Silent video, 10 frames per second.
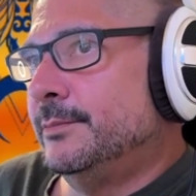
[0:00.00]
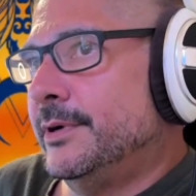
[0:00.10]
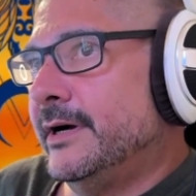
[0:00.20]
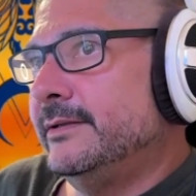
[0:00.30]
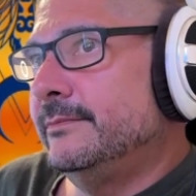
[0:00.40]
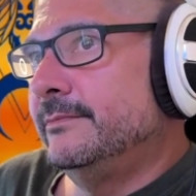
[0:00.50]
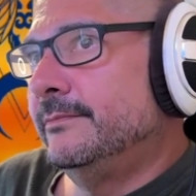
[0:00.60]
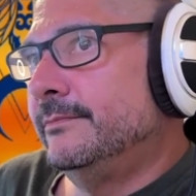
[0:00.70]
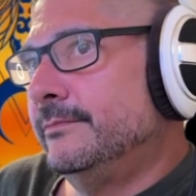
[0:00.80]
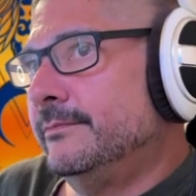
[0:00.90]
But,
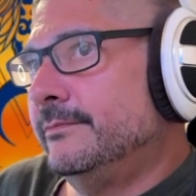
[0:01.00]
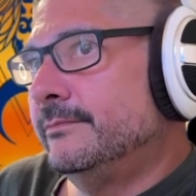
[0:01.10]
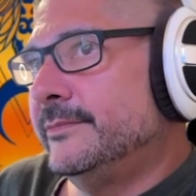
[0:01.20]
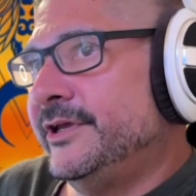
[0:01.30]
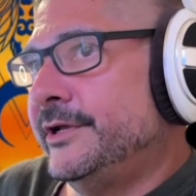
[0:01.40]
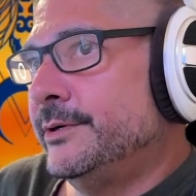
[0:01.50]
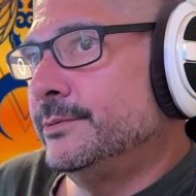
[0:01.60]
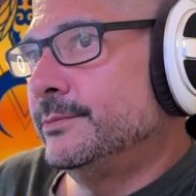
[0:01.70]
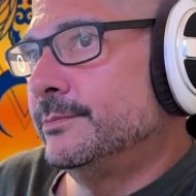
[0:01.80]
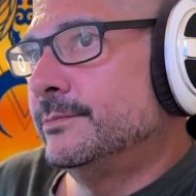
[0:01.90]
you know,
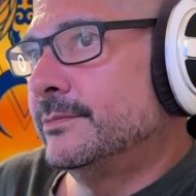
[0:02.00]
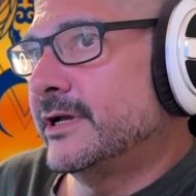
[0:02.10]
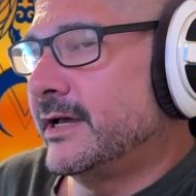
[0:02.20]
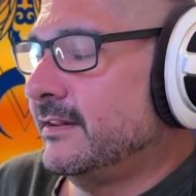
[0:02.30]
kind